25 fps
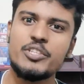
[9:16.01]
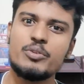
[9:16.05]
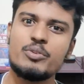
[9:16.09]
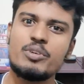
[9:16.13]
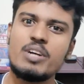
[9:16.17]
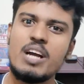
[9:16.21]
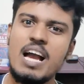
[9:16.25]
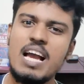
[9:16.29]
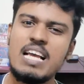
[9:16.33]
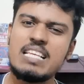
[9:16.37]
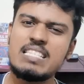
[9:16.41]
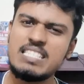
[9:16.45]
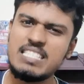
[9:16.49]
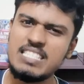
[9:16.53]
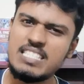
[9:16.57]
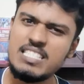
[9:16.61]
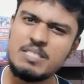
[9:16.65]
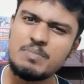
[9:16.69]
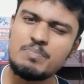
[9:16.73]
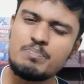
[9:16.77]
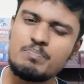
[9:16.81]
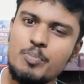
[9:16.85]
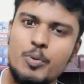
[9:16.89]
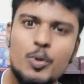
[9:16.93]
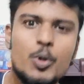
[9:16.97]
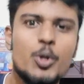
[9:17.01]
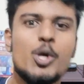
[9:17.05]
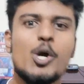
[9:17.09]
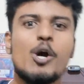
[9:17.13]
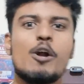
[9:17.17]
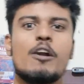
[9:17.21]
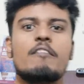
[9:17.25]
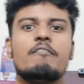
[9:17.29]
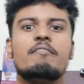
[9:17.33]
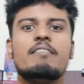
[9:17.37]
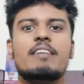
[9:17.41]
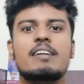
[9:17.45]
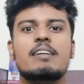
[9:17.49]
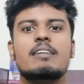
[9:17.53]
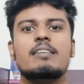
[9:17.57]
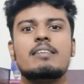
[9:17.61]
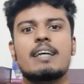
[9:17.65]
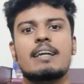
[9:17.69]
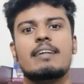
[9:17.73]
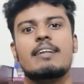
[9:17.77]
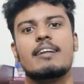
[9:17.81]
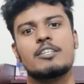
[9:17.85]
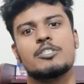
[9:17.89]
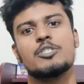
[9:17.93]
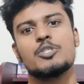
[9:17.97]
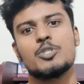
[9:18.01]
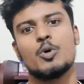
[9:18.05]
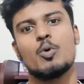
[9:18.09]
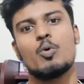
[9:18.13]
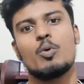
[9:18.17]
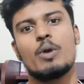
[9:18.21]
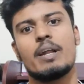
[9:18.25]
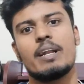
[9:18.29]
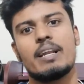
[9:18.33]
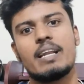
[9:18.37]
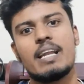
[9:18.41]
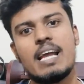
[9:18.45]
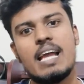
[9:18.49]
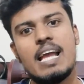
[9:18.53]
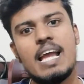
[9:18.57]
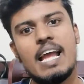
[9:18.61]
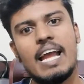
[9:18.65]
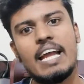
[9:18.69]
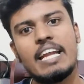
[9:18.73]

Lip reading: you guys and just pull you out of that zone